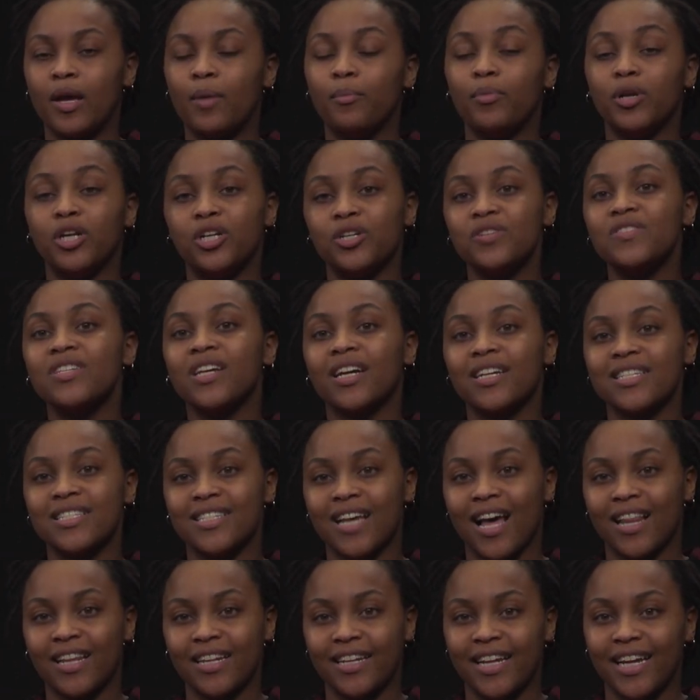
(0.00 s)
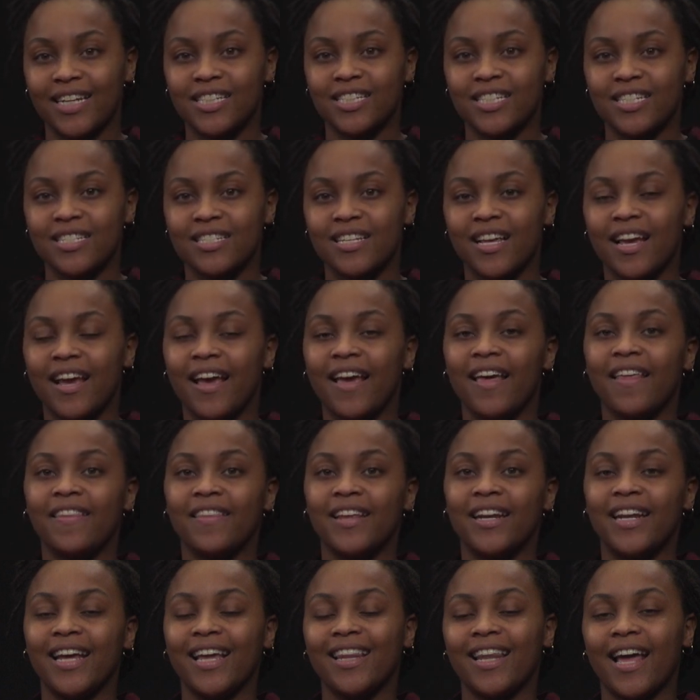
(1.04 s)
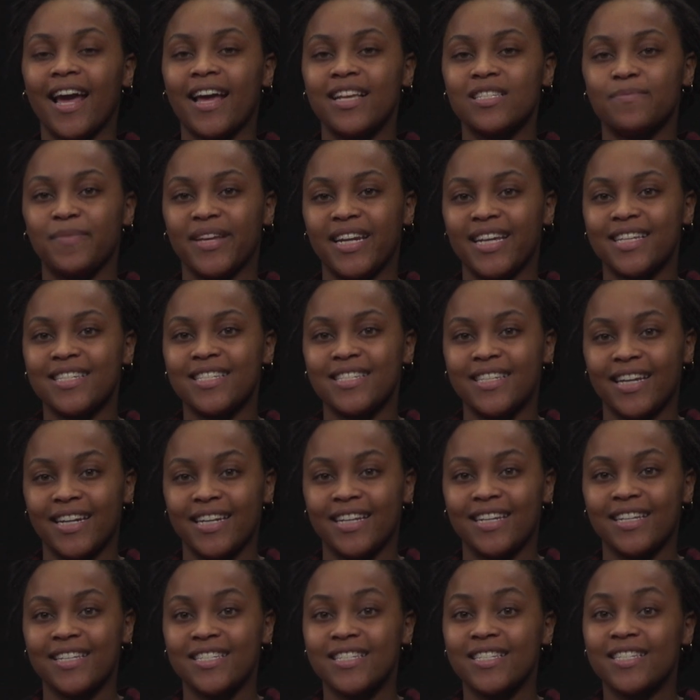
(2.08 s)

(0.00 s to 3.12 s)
but due to consolidations, the deadline has been extended